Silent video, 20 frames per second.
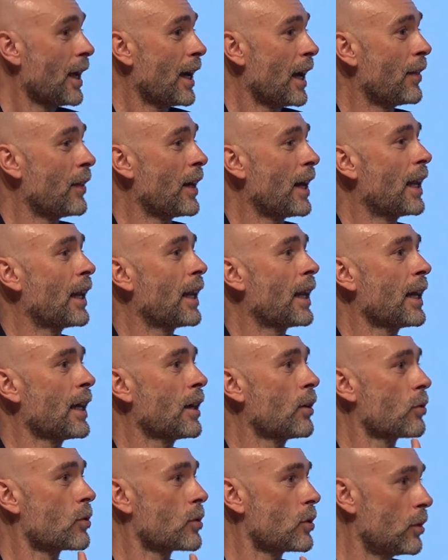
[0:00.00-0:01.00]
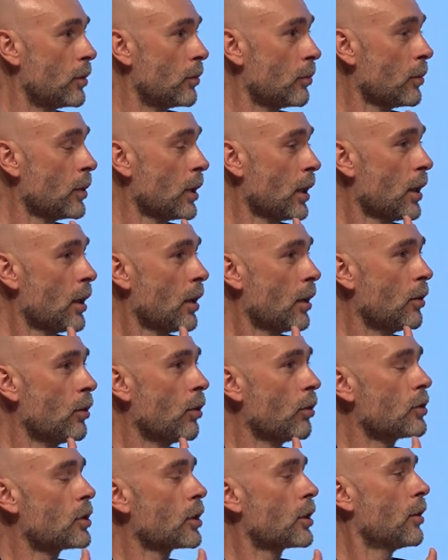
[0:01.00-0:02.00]
And that allows them
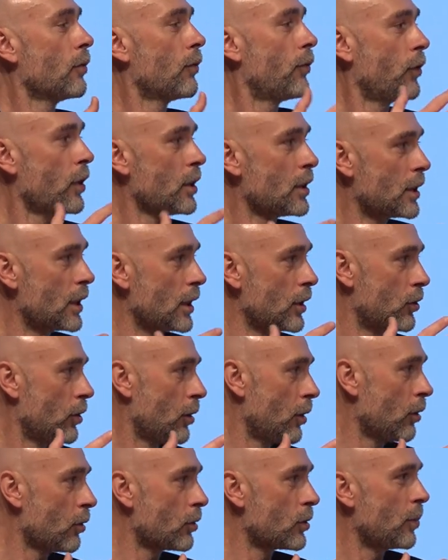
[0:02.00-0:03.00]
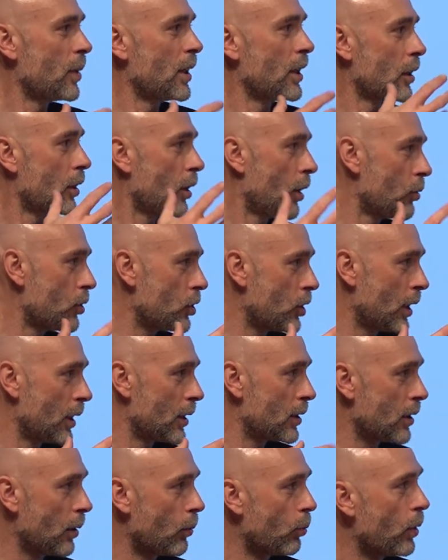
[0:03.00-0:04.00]
not to confront each other, not to be
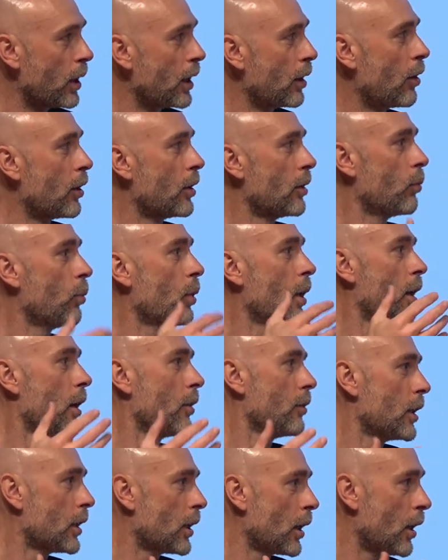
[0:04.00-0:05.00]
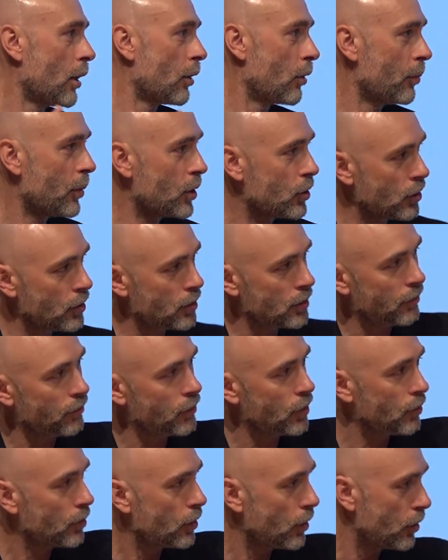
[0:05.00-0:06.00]
negotiating, saying, we'll only cut our emissions
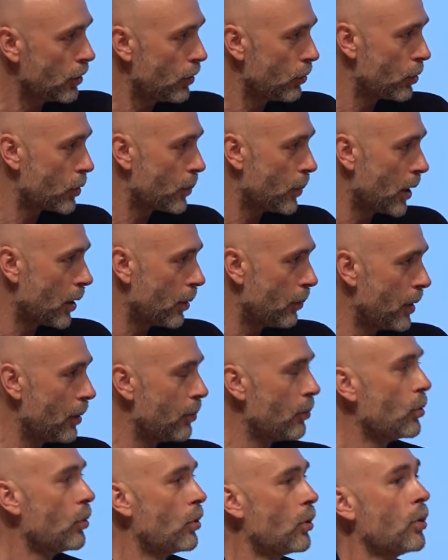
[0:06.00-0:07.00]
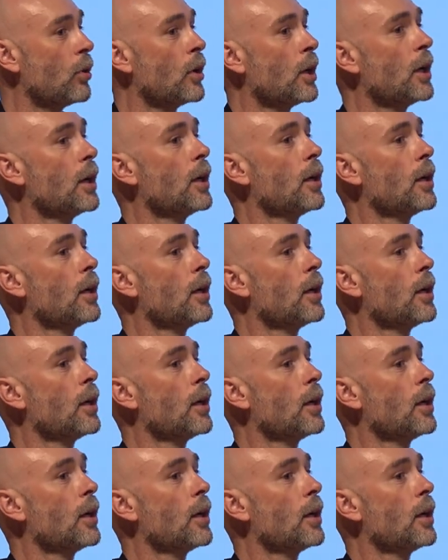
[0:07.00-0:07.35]
if you cut yours by a bit more,